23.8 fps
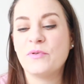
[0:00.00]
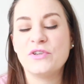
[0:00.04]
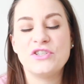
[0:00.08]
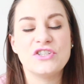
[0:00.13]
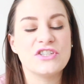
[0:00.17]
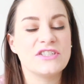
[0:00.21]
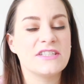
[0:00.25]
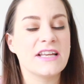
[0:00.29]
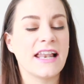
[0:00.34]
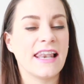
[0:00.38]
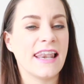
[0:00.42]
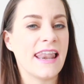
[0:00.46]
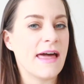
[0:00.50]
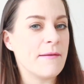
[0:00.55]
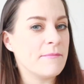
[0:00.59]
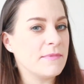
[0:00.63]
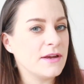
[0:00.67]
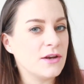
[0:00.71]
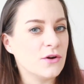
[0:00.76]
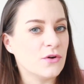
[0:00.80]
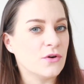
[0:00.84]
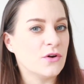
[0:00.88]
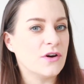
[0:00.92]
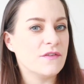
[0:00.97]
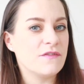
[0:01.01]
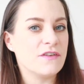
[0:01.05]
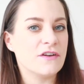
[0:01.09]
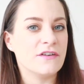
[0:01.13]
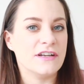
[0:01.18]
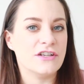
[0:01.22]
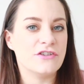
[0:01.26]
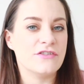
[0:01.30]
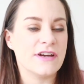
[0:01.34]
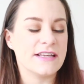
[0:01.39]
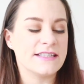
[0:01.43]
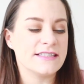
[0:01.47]
but just let me know if
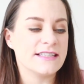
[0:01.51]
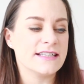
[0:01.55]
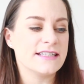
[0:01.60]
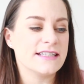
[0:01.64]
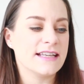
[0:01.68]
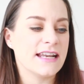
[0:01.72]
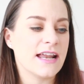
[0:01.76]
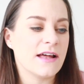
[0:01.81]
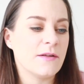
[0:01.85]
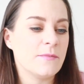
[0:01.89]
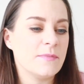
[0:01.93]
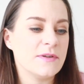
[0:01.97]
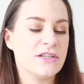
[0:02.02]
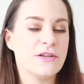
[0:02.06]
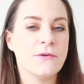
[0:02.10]
you're interested and I'll be